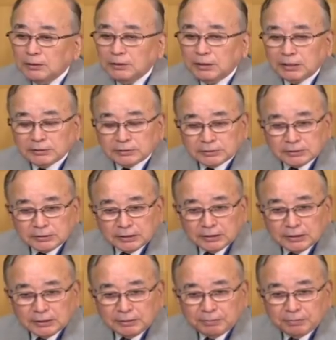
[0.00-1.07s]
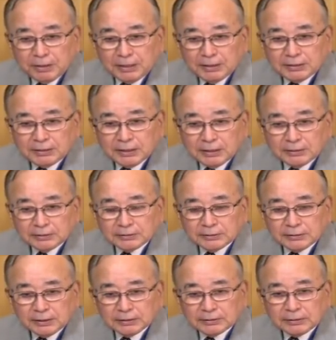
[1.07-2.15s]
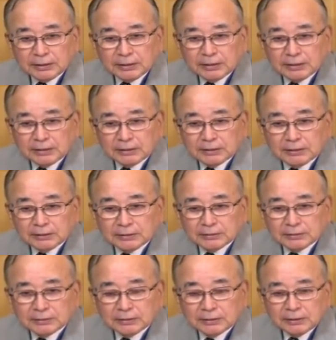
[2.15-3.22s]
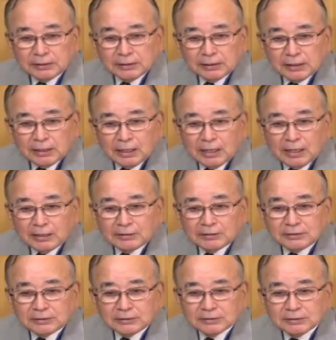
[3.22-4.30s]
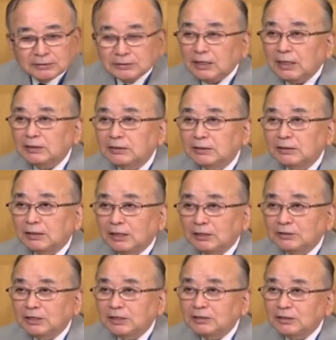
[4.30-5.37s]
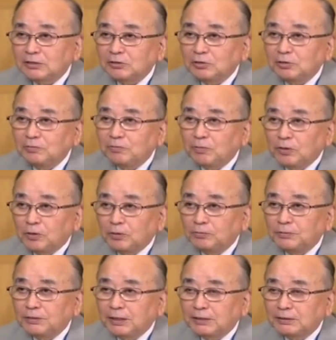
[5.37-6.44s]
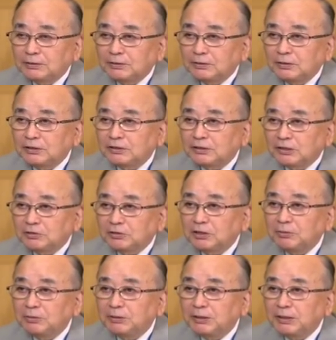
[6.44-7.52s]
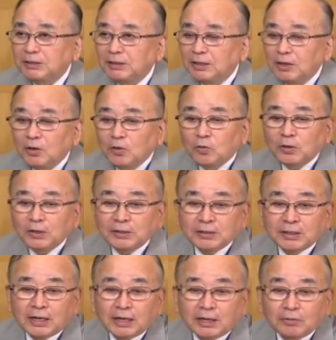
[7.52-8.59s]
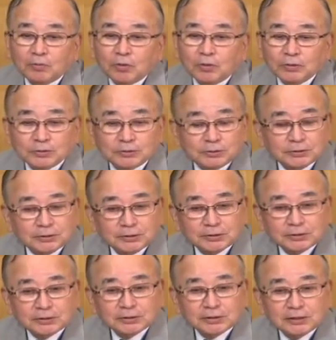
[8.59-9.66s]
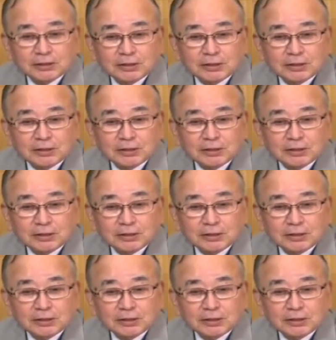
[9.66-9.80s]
Yes, uh, in my case, that uh, I started I started to involve that this activity when I was uh,